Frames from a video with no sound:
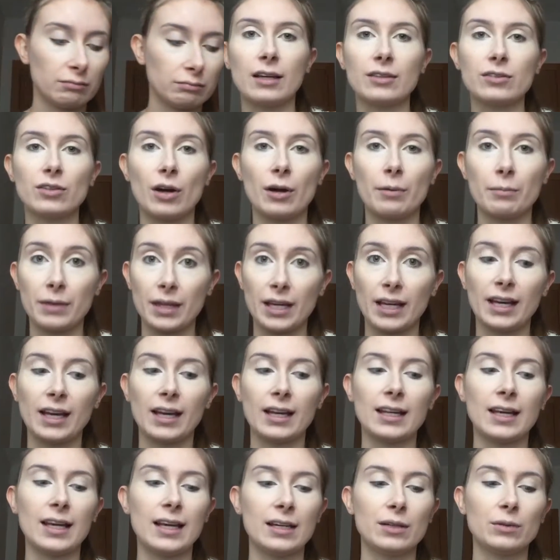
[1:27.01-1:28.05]
so I'm
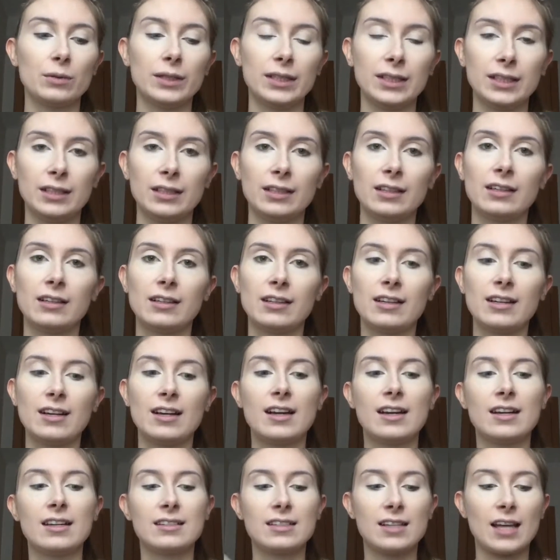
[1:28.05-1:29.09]
thinking it will
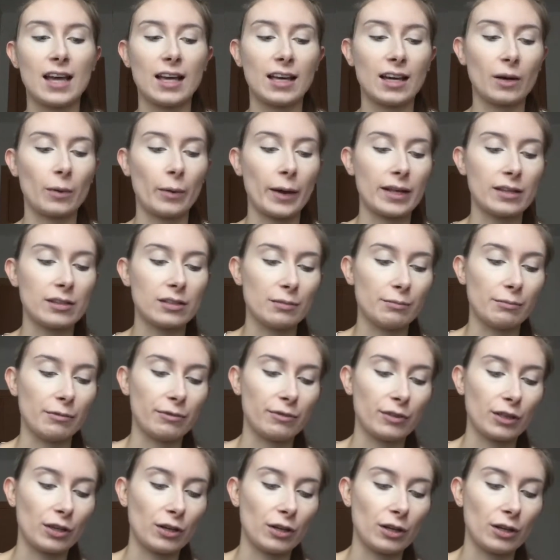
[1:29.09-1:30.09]
take away some of the